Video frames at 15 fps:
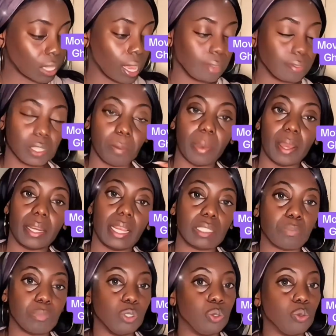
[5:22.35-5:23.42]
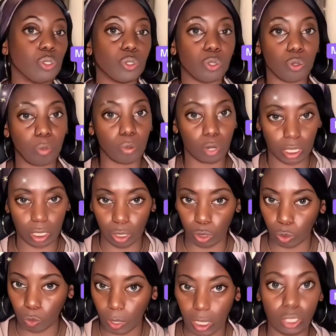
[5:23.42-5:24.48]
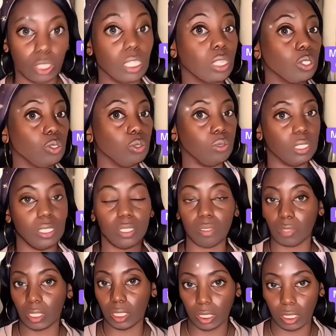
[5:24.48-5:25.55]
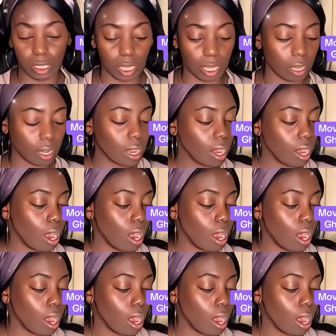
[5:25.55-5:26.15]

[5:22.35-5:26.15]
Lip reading: If somebody has put you in a third-party situation, you need to release that.